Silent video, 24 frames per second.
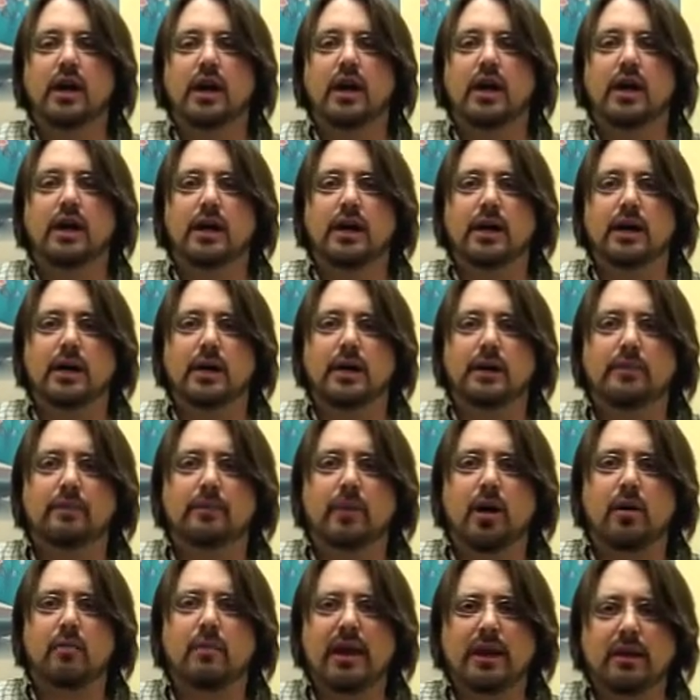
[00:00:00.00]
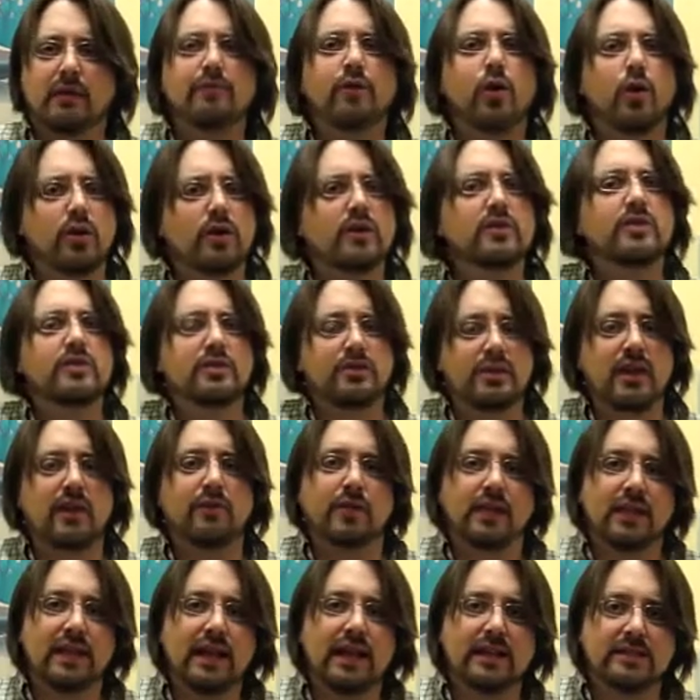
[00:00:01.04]
Our main focus is
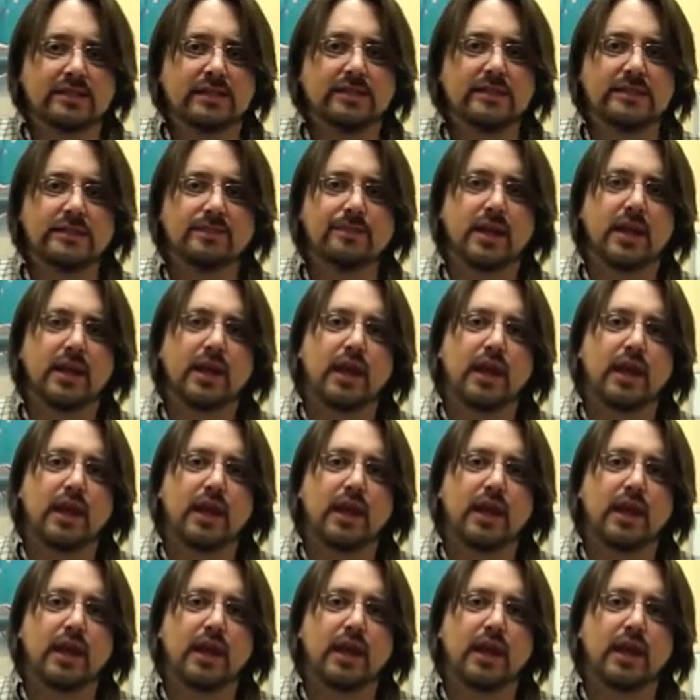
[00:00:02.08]
definitely lessons.